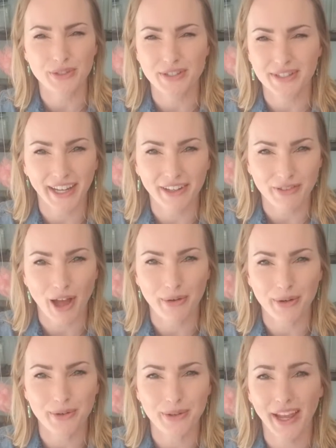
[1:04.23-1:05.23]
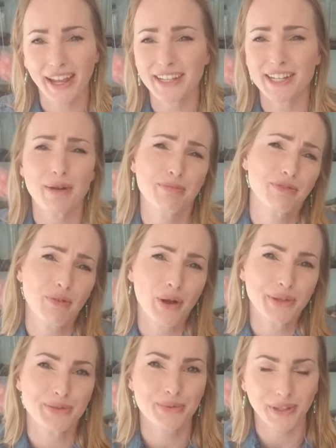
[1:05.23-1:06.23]
just like flower, any type of
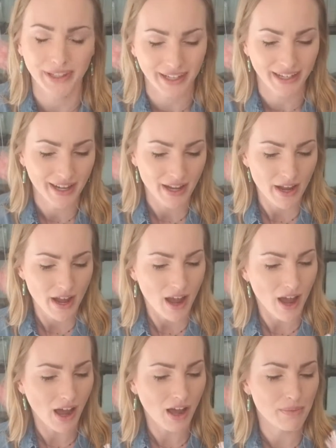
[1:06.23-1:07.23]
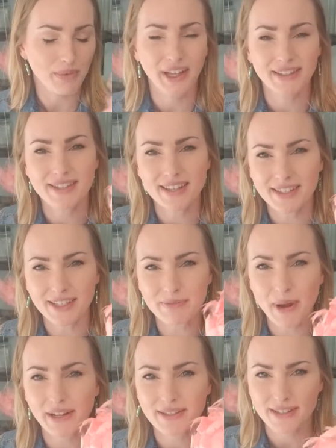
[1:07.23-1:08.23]
wands really. And since it's
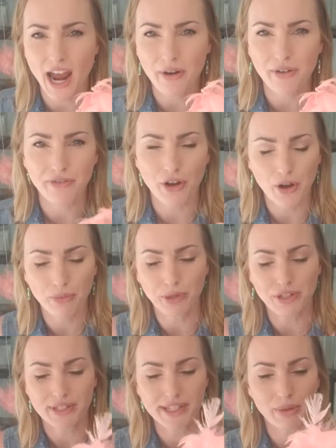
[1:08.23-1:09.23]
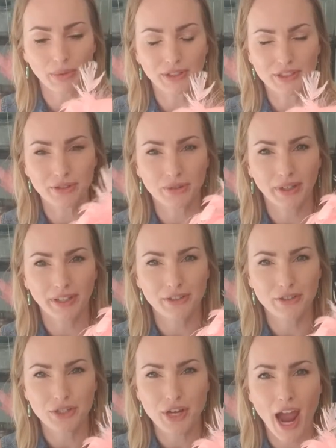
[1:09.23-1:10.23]
made of styrofoam, you're just able to
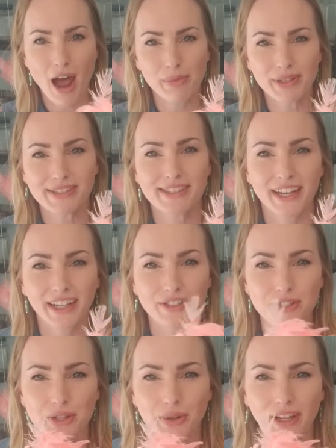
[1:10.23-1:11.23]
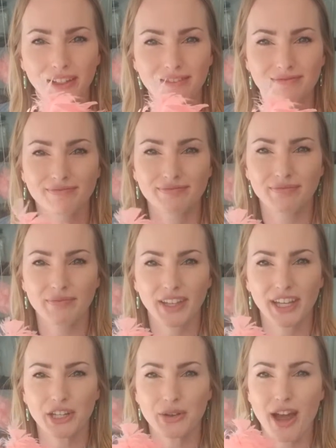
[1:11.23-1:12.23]
jab a stick into it
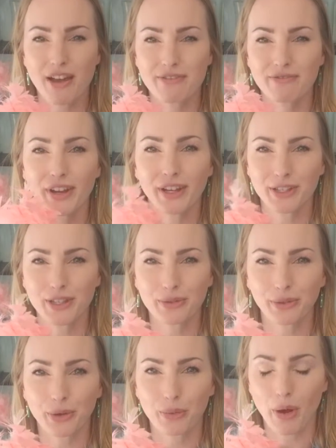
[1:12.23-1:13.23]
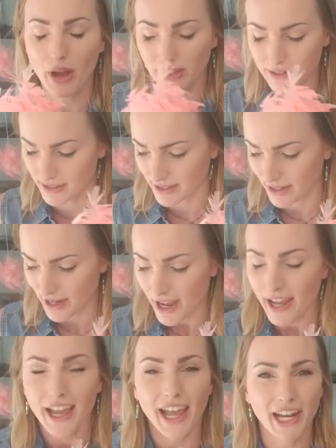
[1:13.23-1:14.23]
and you have a cute little wand.
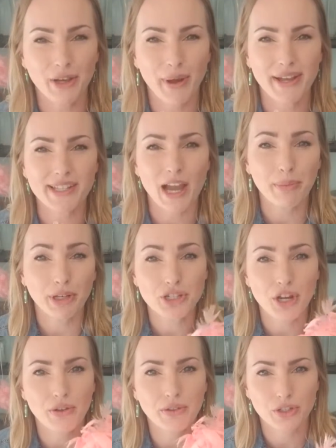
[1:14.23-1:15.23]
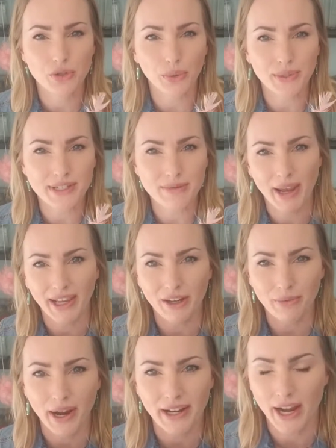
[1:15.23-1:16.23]
Anyways, I'm going to show you the tools to make
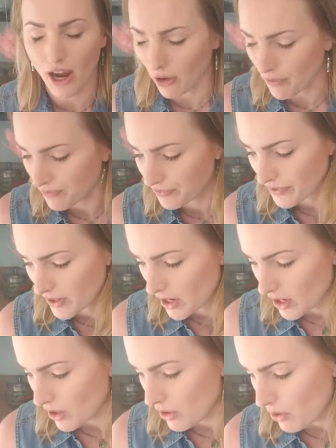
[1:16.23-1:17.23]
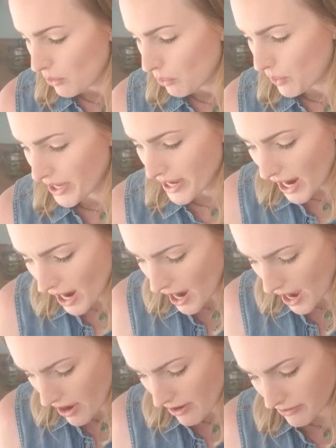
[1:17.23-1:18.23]
it right now. We
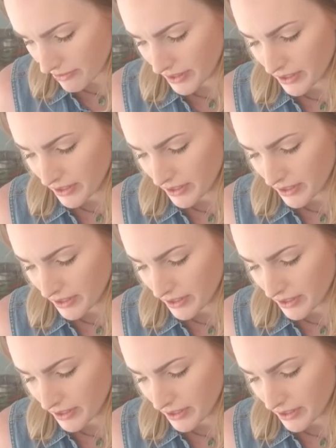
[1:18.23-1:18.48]
have